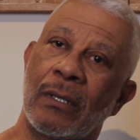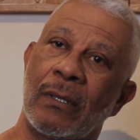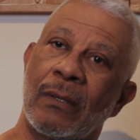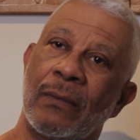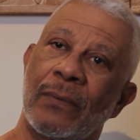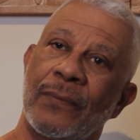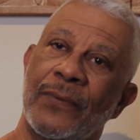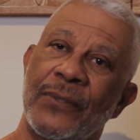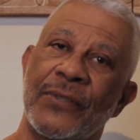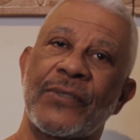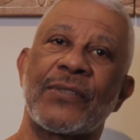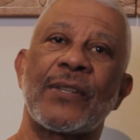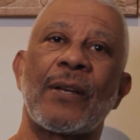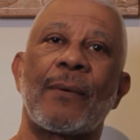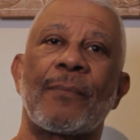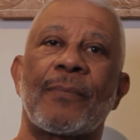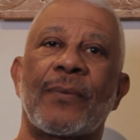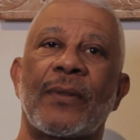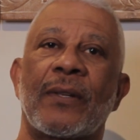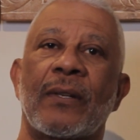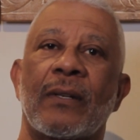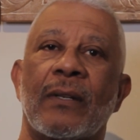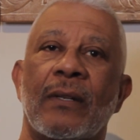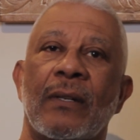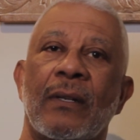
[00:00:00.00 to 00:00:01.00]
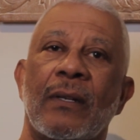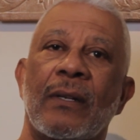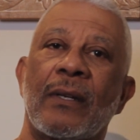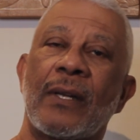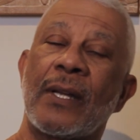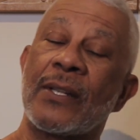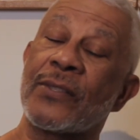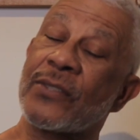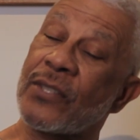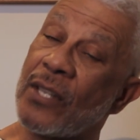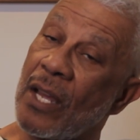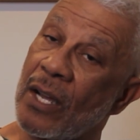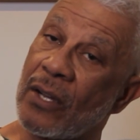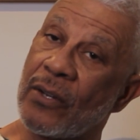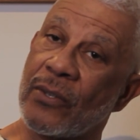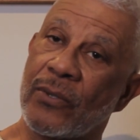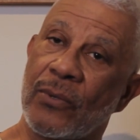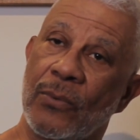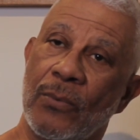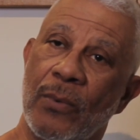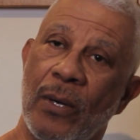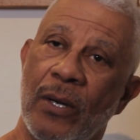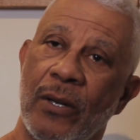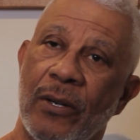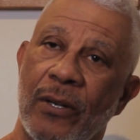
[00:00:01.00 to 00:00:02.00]
for something, it's not going to
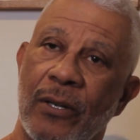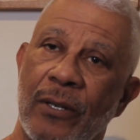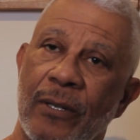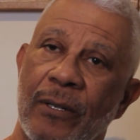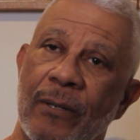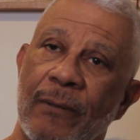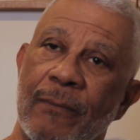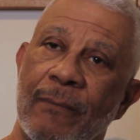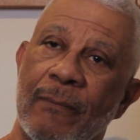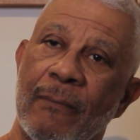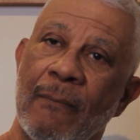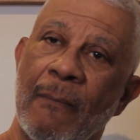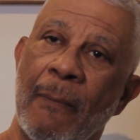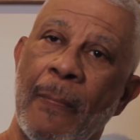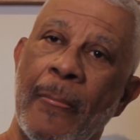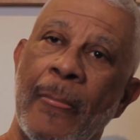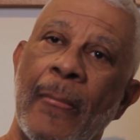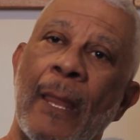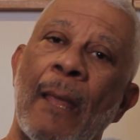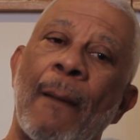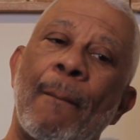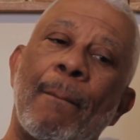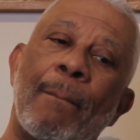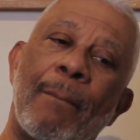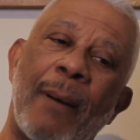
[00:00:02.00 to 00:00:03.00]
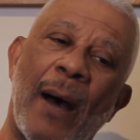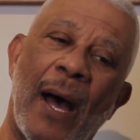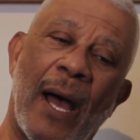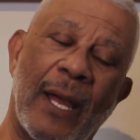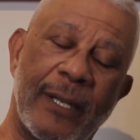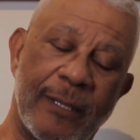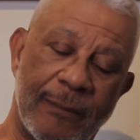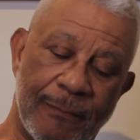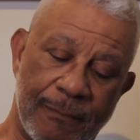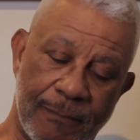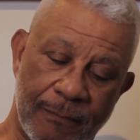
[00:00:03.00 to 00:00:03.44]
work. But